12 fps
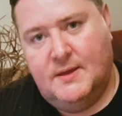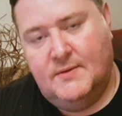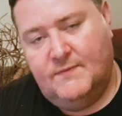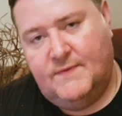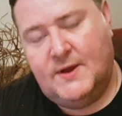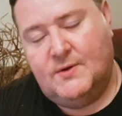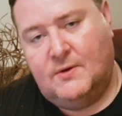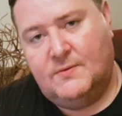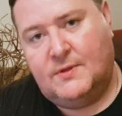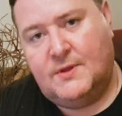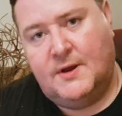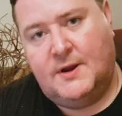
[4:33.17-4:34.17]
vent on to
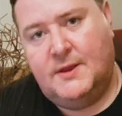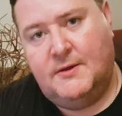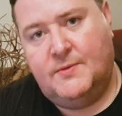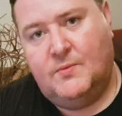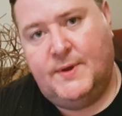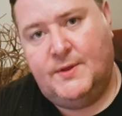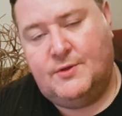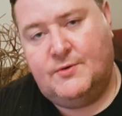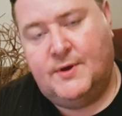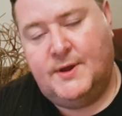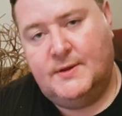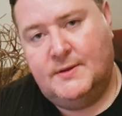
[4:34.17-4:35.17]
start clearing the
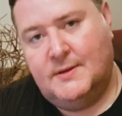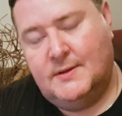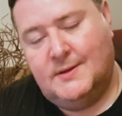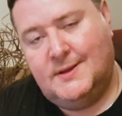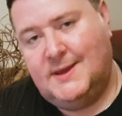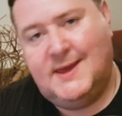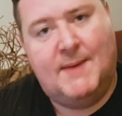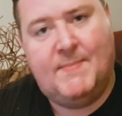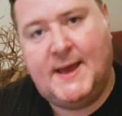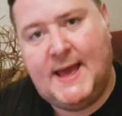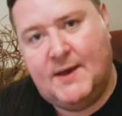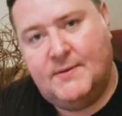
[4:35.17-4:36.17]
windscreen, get
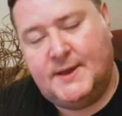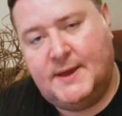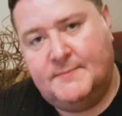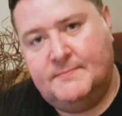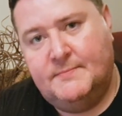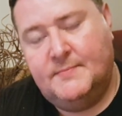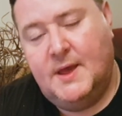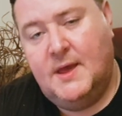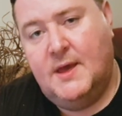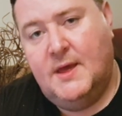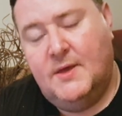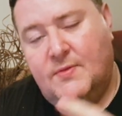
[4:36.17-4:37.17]
back out again.
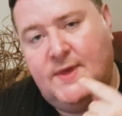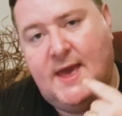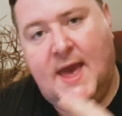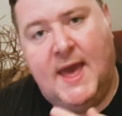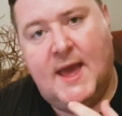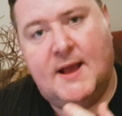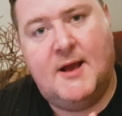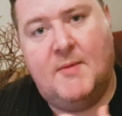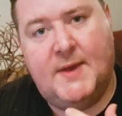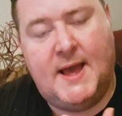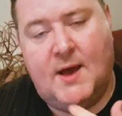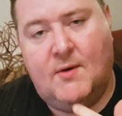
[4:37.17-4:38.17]
The air
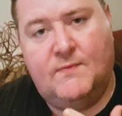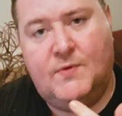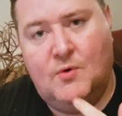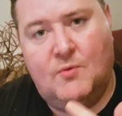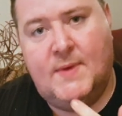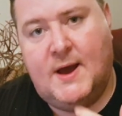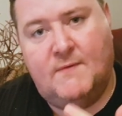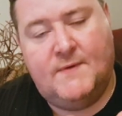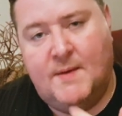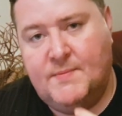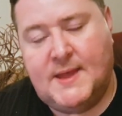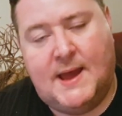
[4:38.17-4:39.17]
coming out of your mouth
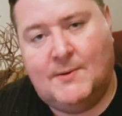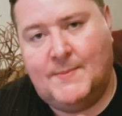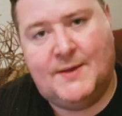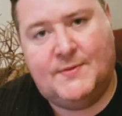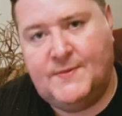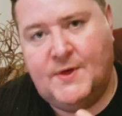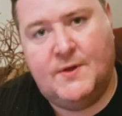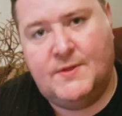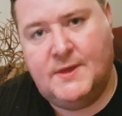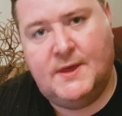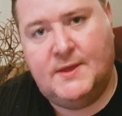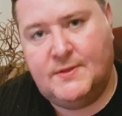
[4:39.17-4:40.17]
comes out about
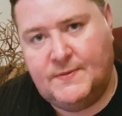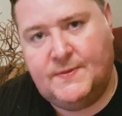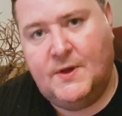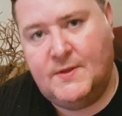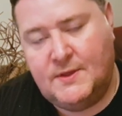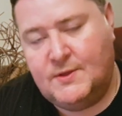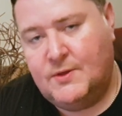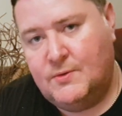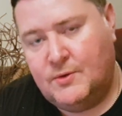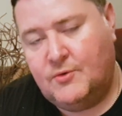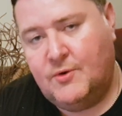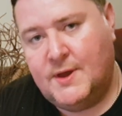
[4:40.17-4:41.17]
30 to 32
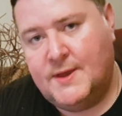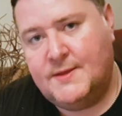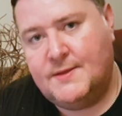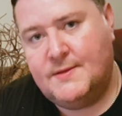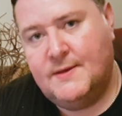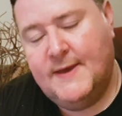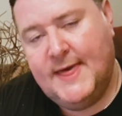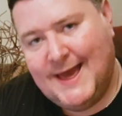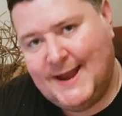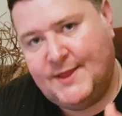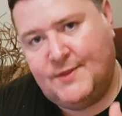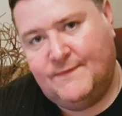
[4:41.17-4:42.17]
degrees, and
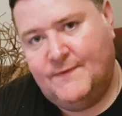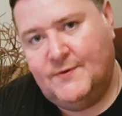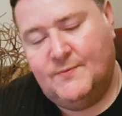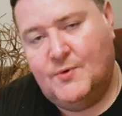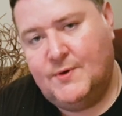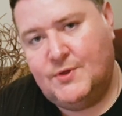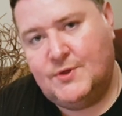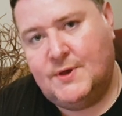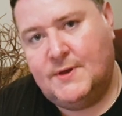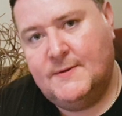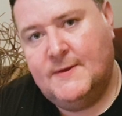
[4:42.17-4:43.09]
it's full of moisture.